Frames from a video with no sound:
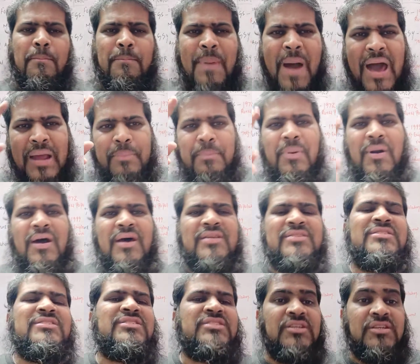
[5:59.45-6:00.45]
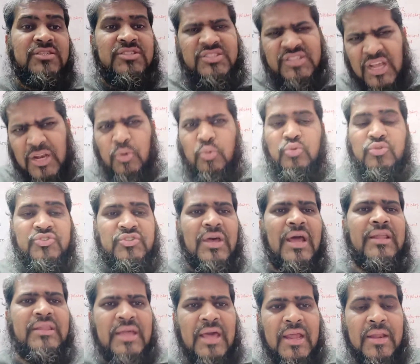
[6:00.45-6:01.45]
barbers, saloons
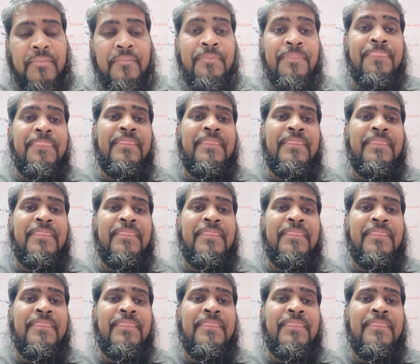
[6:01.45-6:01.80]
are there,